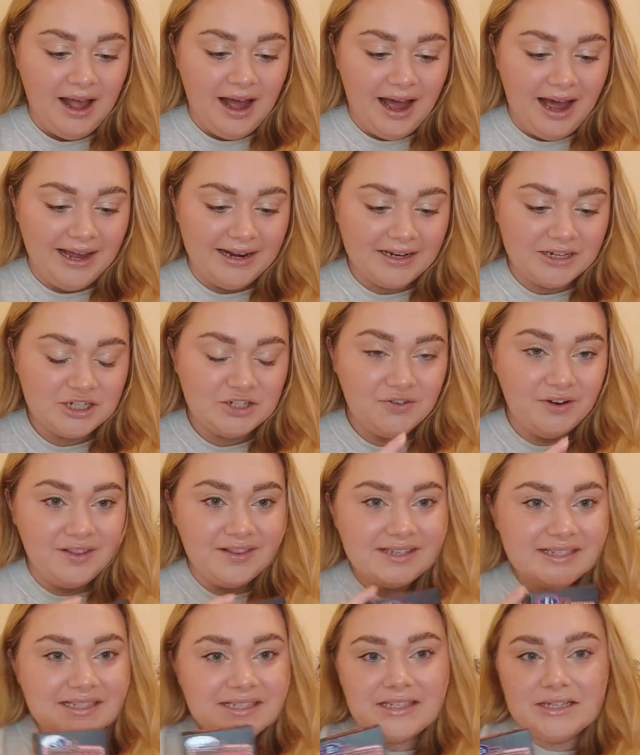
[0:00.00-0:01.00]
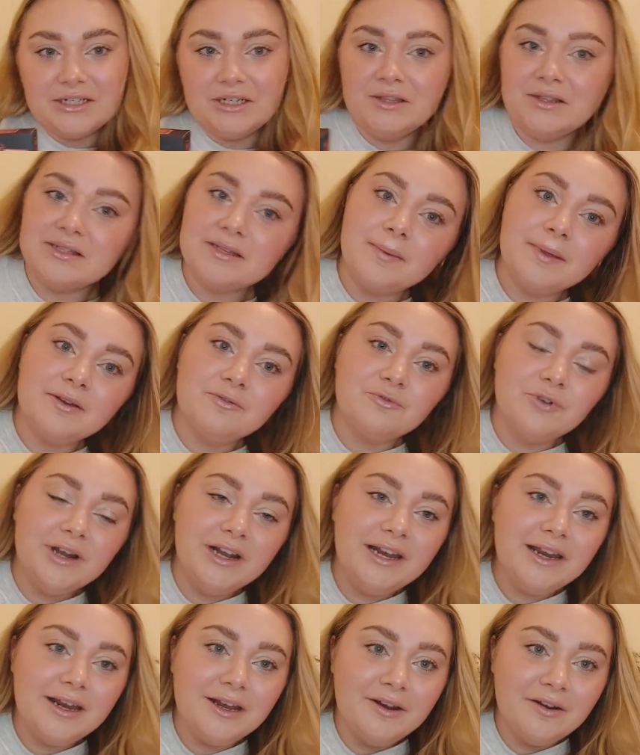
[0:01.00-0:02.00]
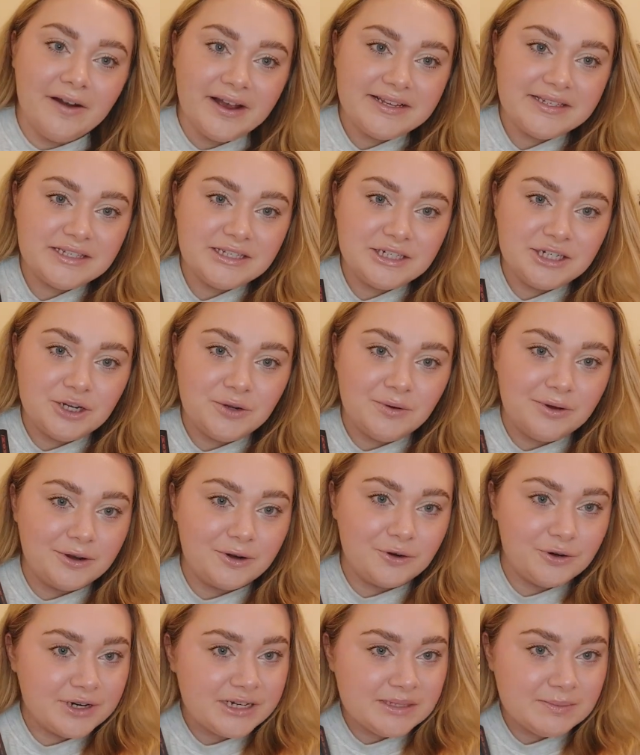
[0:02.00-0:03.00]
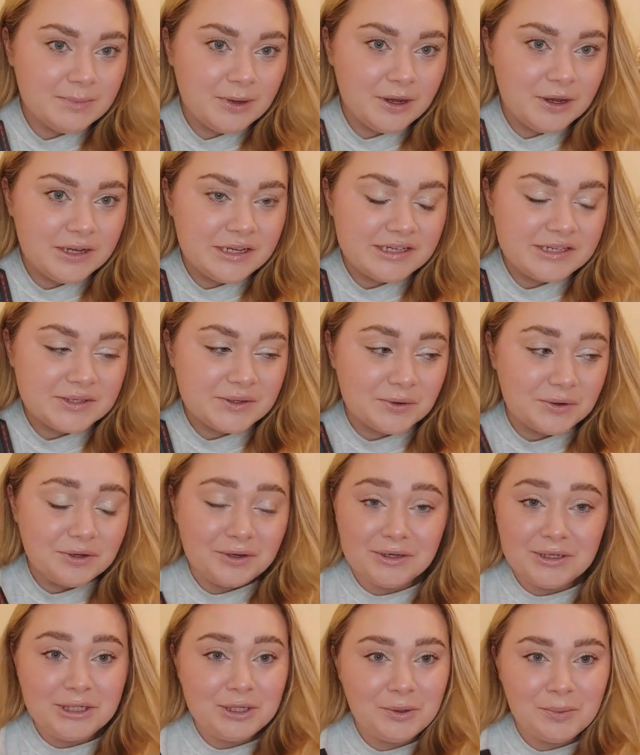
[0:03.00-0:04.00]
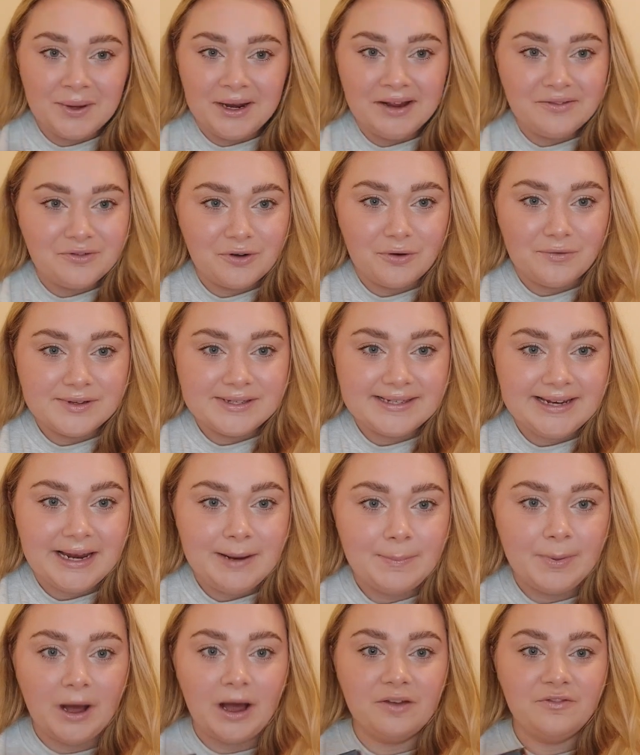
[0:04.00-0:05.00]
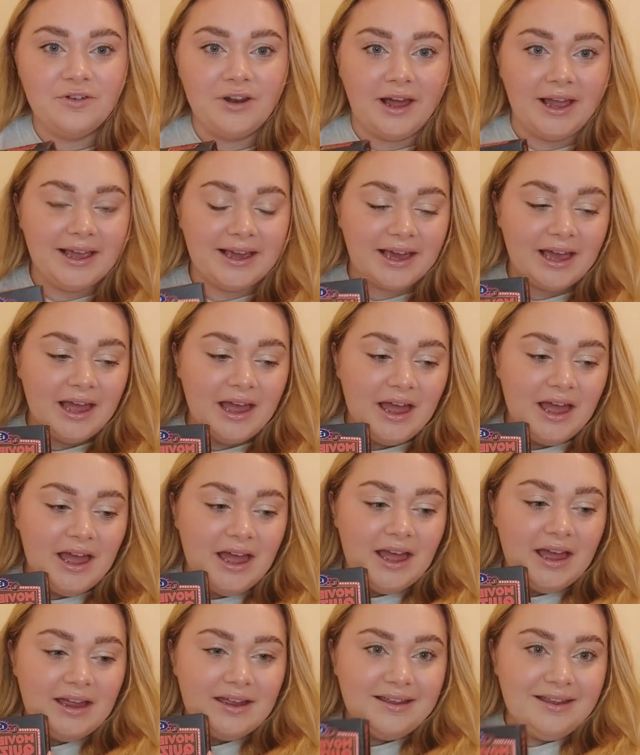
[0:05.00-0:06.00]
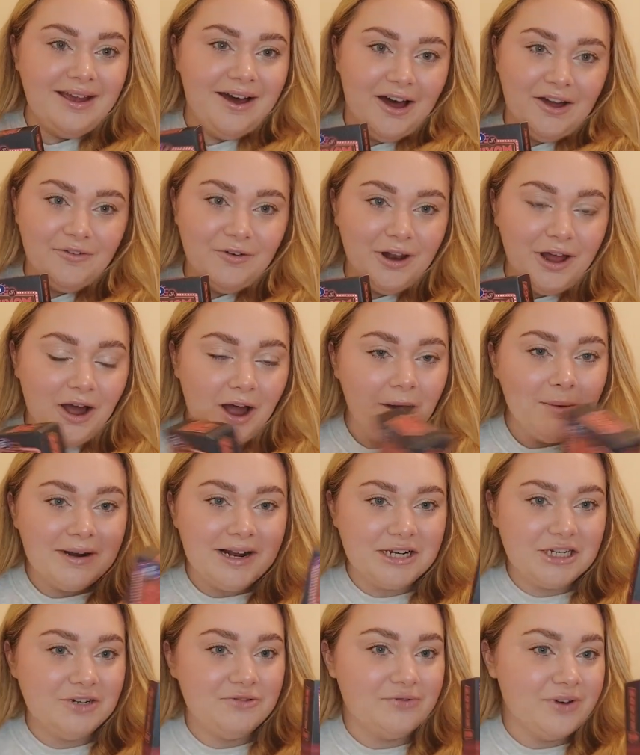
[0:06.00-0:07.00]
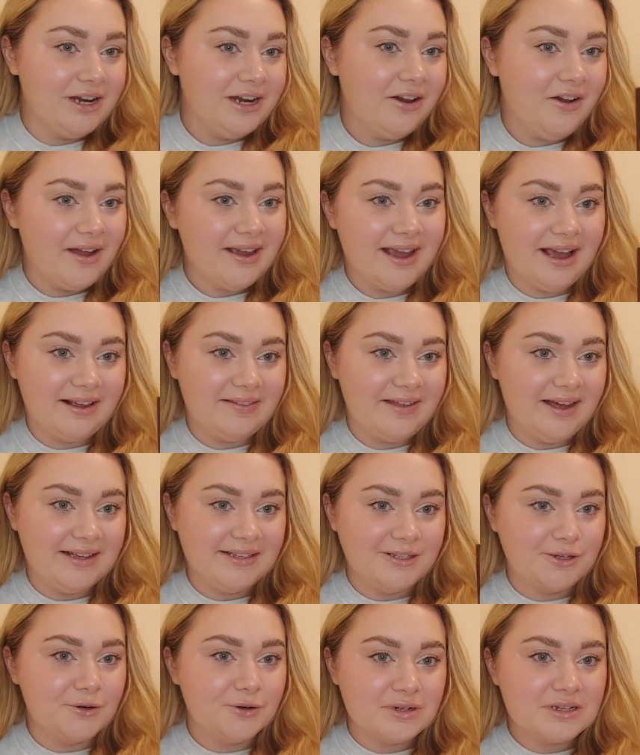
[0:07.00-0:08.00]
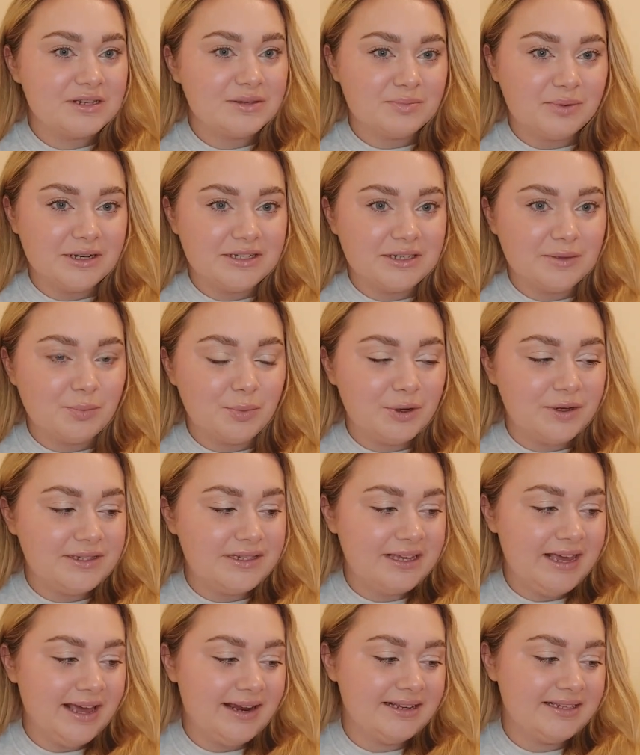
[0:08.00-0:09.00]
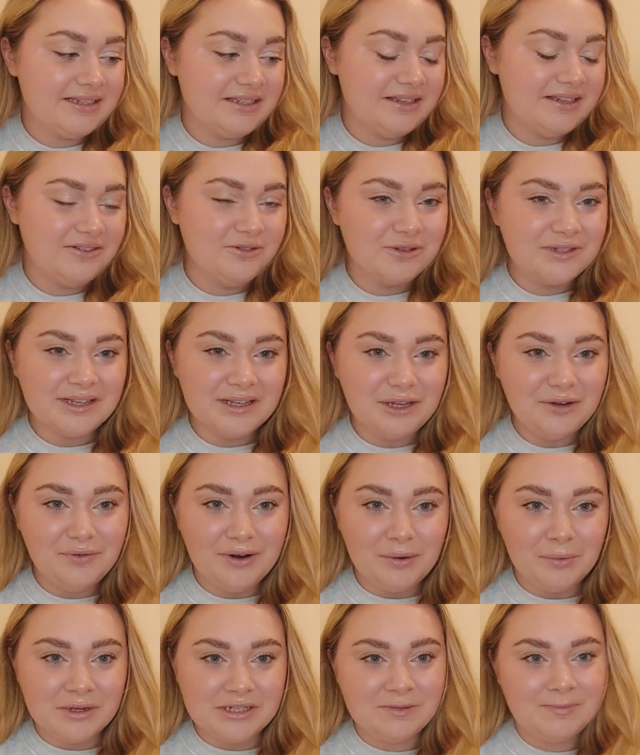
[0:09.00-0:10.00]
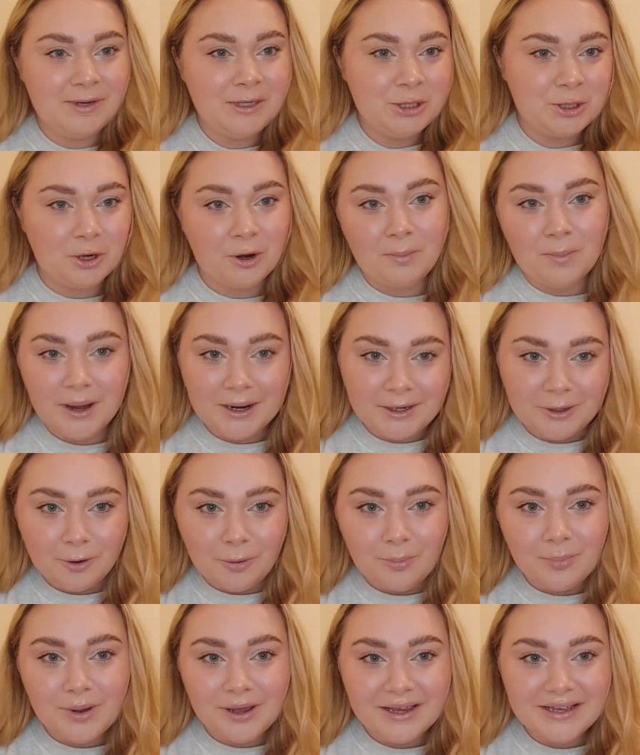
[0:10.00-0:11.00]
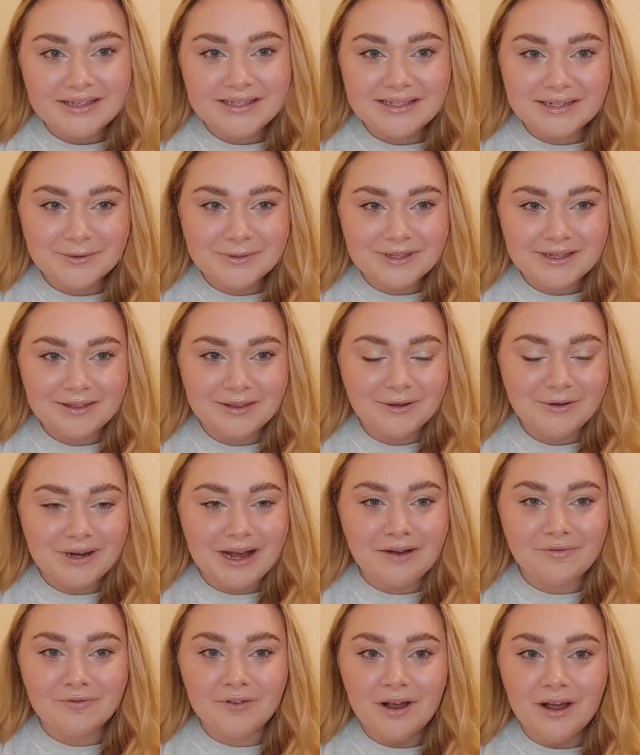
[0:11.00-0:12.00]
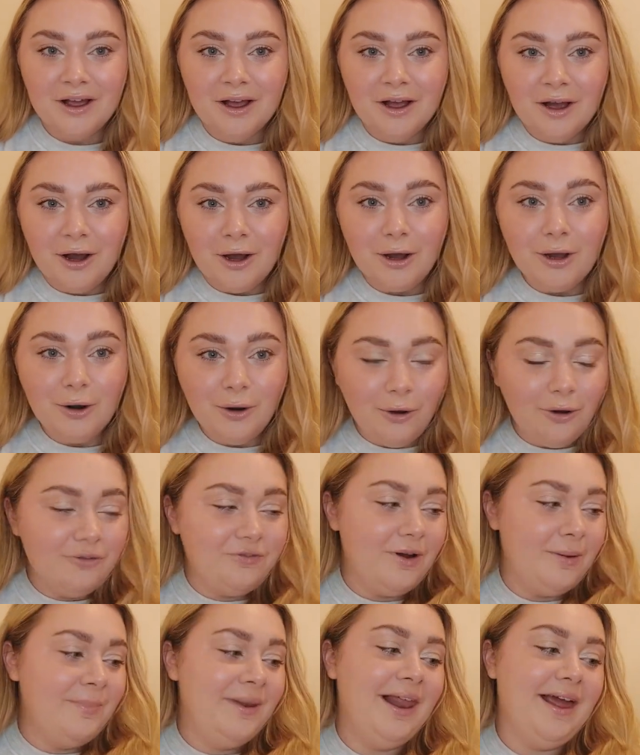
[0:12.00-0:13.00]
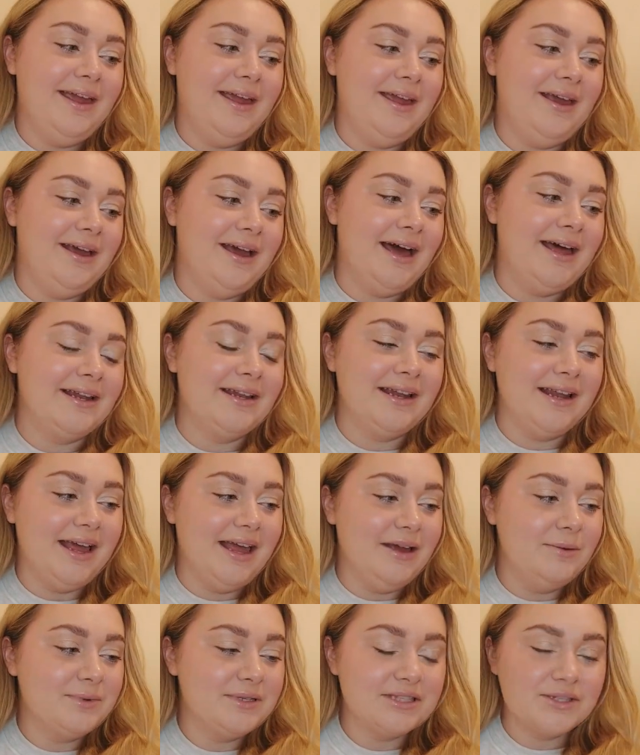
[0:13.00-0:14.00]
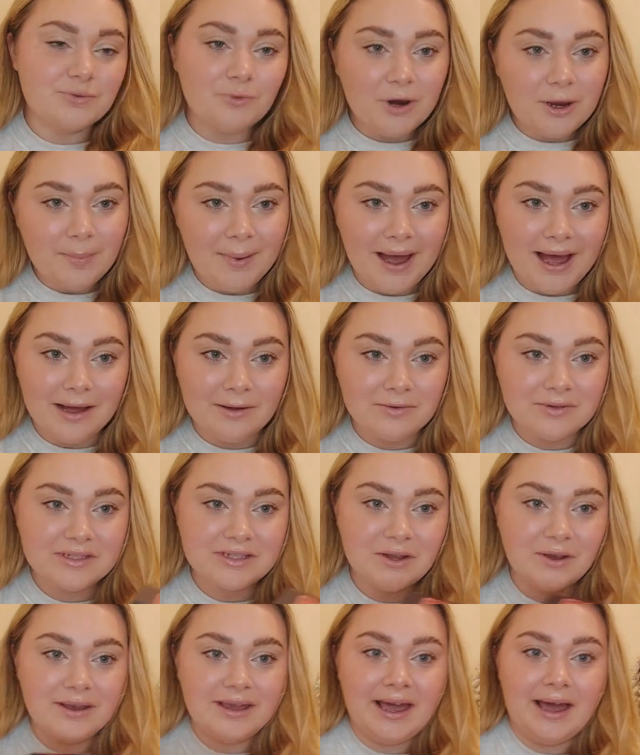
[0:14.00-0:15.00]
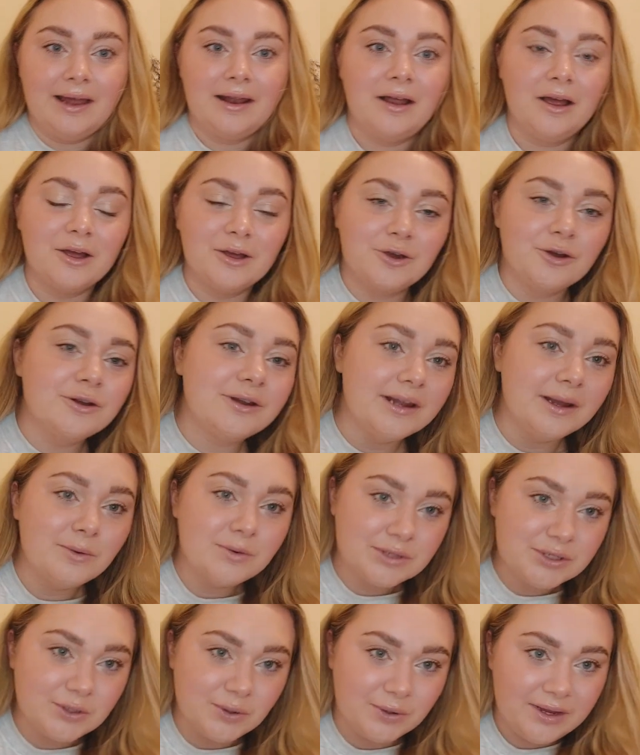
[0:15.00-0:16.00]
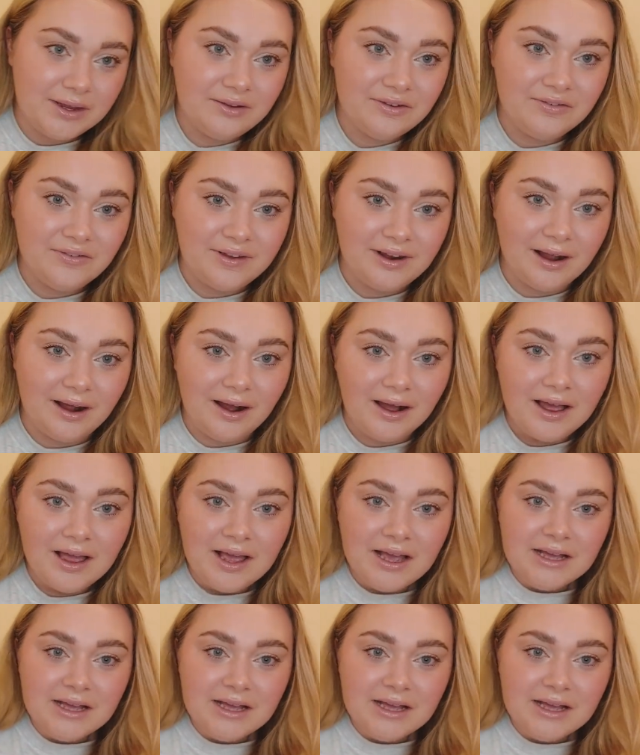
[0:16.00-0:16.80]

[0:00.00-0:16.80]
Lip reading: And I just thought this is something really nice to do at Christmas, or you can do it whenever, obviously. But I feel like, yeah, I feel like I would actually really like getting that as a Christmas present, because again, it's like not something you really want to spend your own money on, but it's still something you'd have a lot of fun playing. And it was £3, so again, a good little stocking filler.